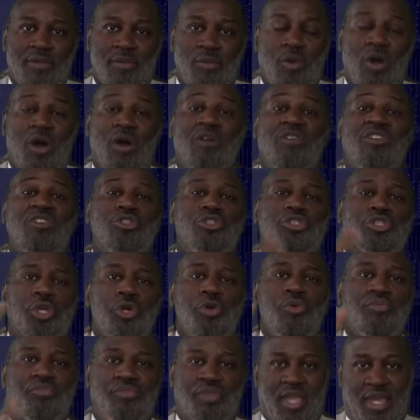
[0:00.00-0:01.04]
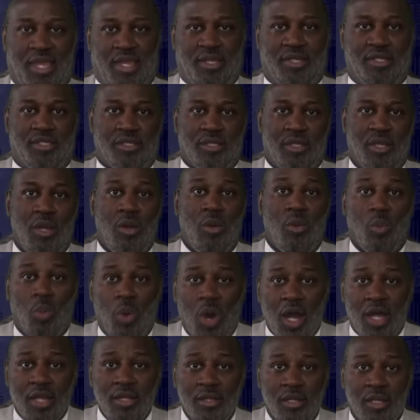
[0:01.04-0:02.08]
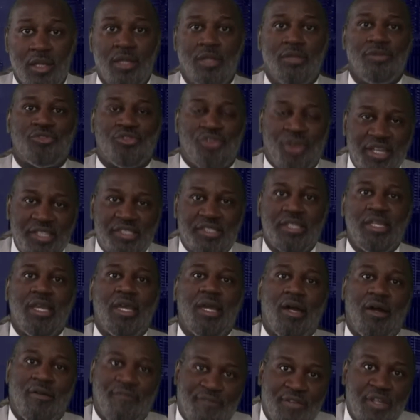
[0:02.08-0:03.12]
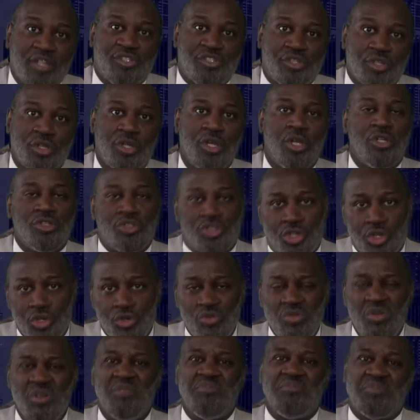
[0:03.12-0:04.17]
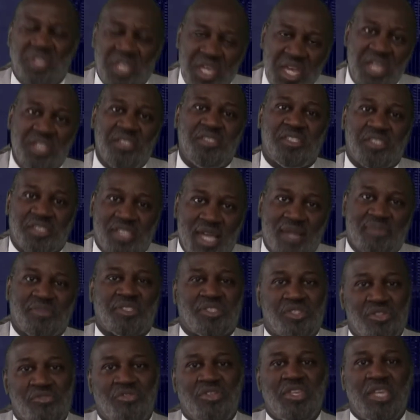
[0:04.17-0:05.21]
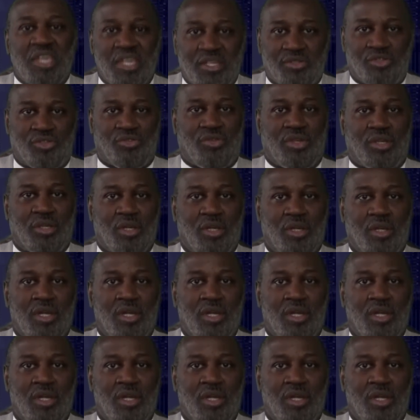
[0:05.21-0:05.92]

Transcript: Well, two things. One, Tracey L. Fisher. Two, 10 steps to reentry.